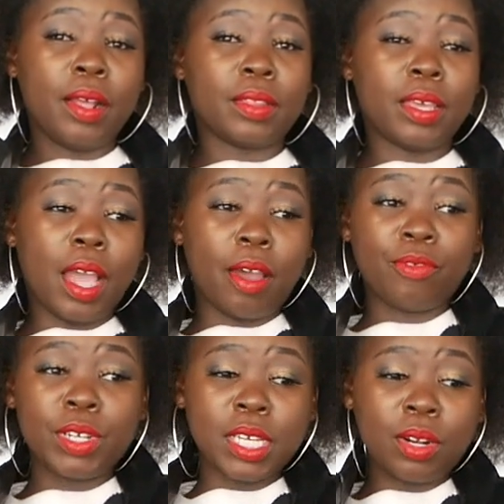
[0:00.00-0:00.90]
They
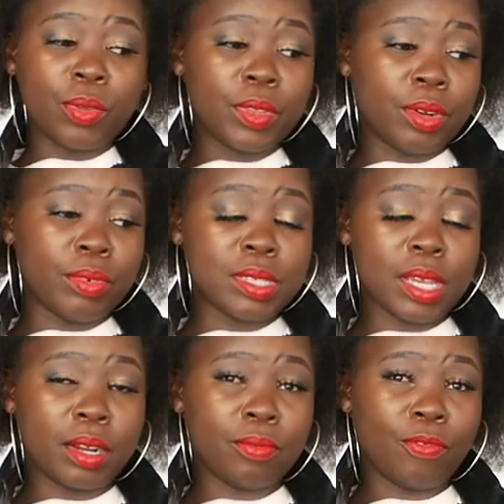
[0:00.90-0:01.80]
have written on the
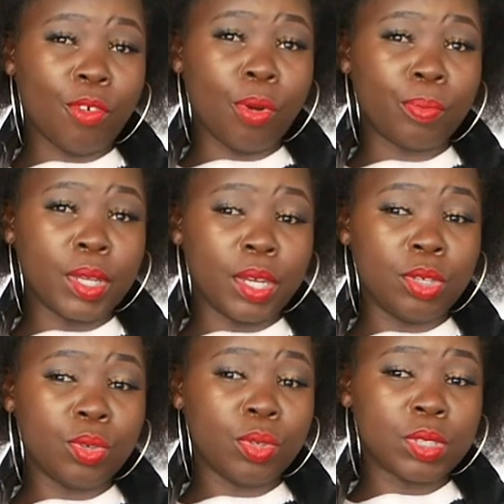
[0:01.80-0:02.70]
return form that
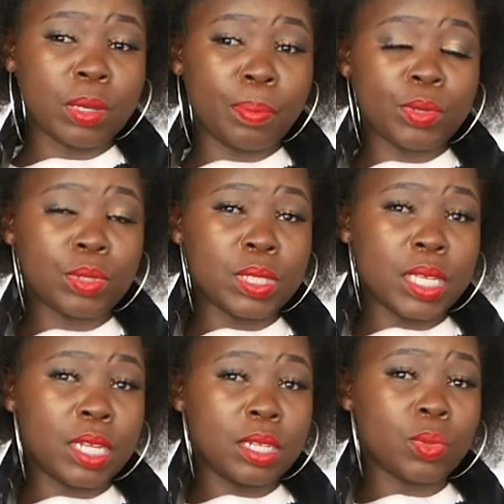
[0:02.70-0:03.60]
you're not supposed to
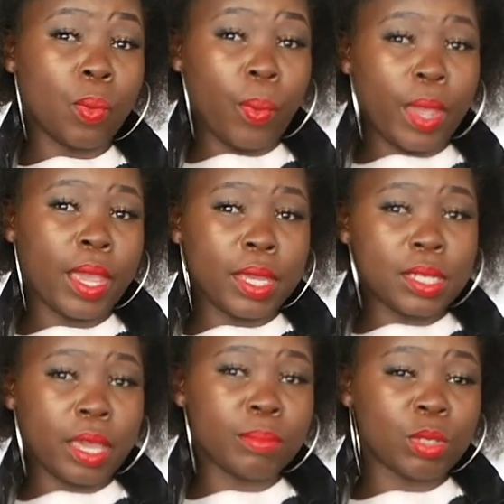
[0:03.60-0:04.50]
send it to where
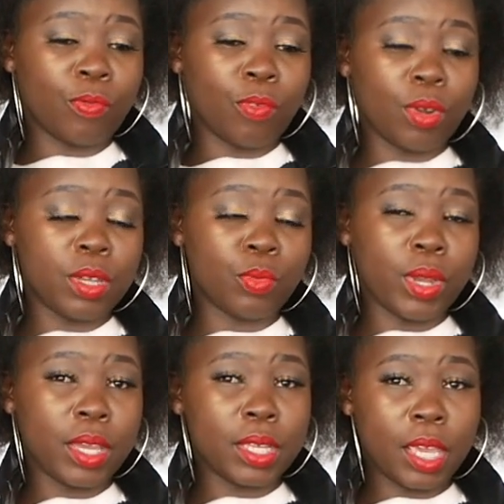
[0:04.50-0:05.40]
it
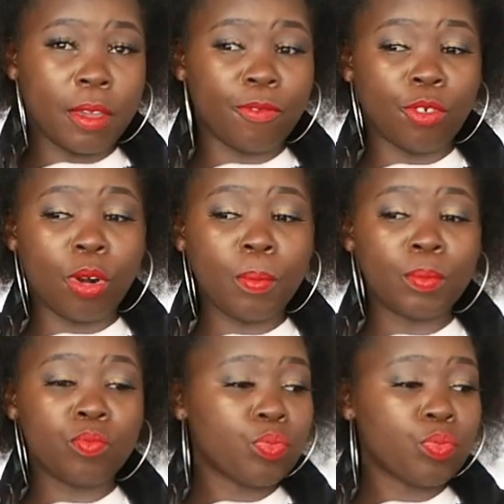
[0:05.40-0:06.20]
came from.